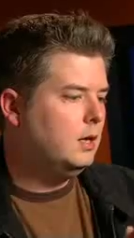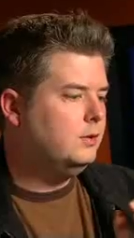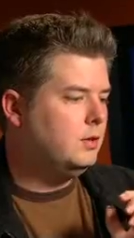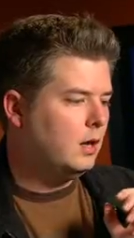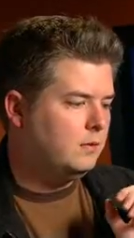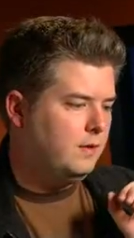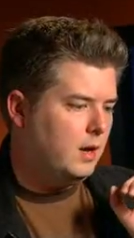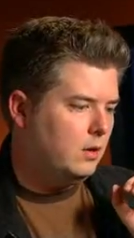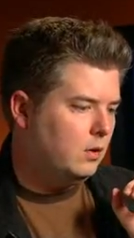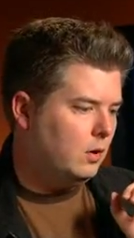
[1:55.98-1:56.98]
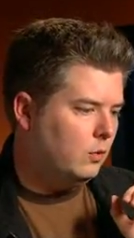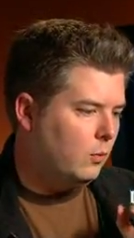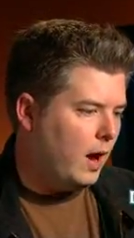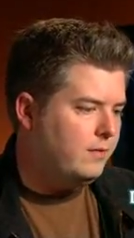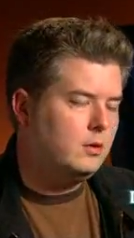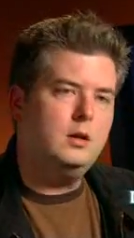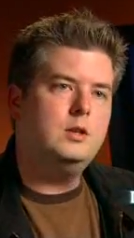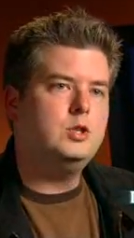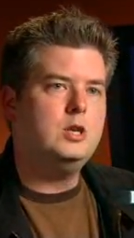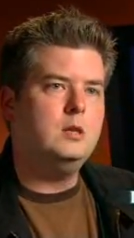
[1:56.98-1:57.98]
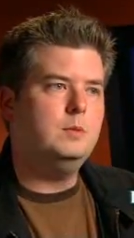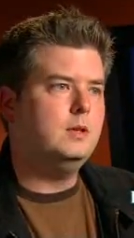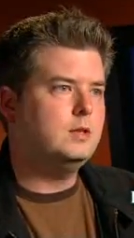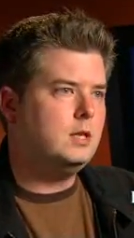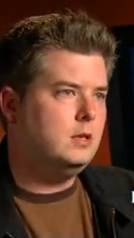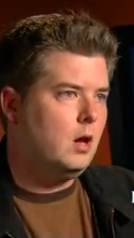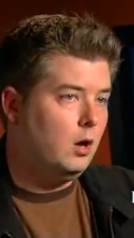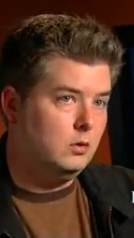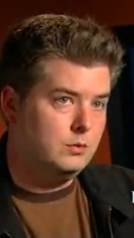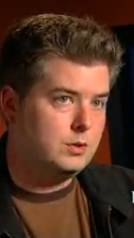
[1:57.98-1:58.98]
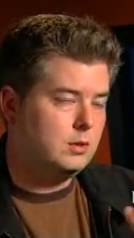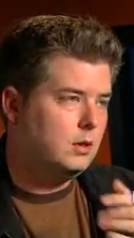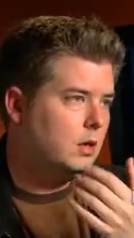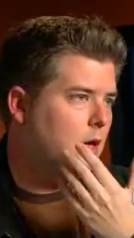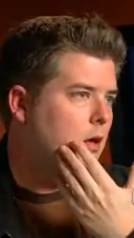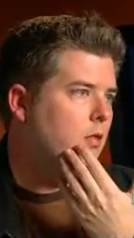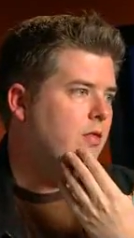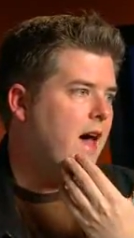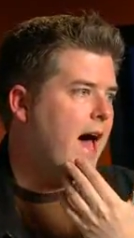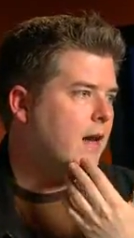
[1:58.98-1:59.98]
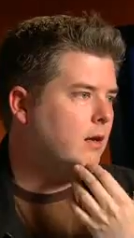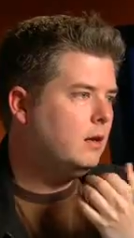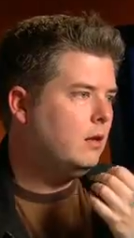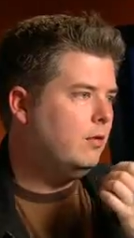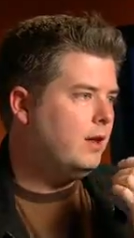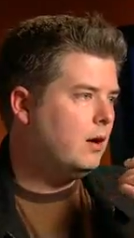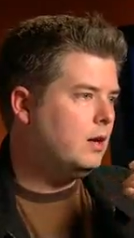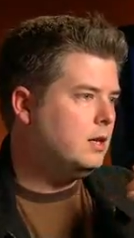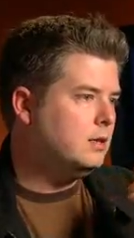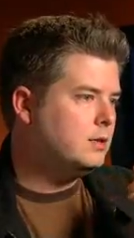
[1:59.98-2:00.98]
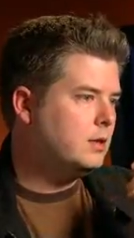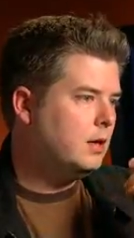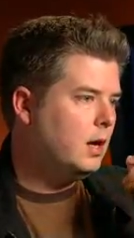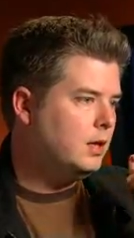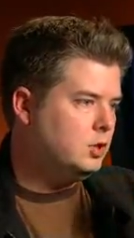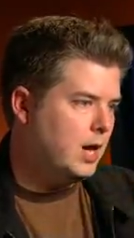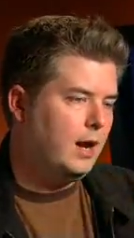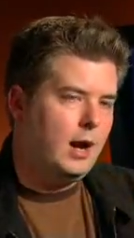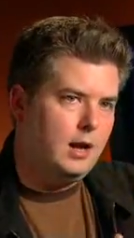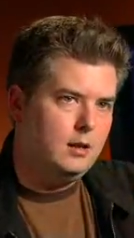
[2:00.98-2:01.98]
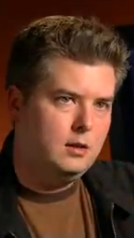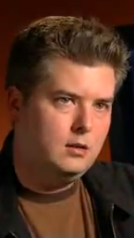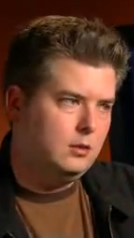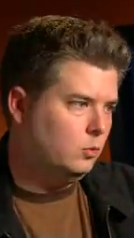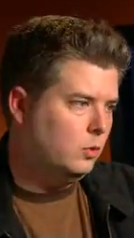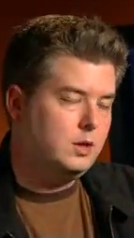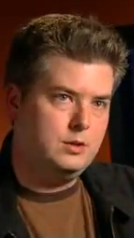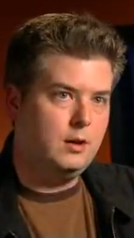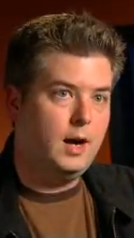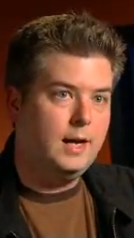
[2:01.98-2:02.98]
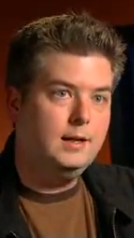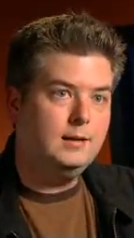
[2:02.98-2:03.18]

Darth Vader arriving on Kashyyyk because he knows that there is a Jedi that the Wookiees are hiding.